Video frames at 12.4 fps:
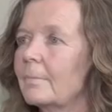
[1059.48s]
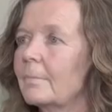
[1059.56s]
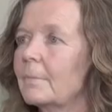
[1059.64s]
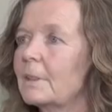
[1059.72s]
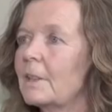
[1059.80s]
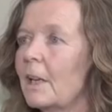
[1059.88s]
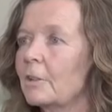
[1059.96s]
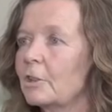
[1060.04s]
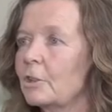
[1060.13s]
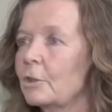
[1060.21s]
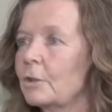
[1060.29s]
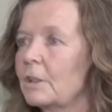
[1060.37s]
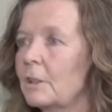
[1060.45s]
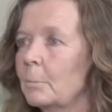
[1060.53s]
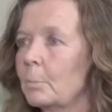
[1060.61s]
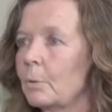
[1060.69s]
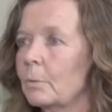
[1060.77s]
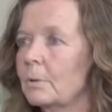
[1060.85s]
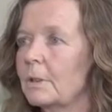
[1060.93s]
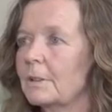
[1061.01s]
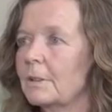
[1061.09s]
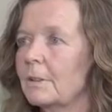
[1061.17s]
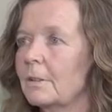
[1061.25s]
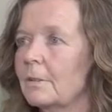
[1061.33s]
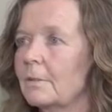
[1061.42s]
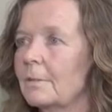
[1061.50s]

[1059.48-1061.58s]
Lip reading: It sounds too simple, doesn't it?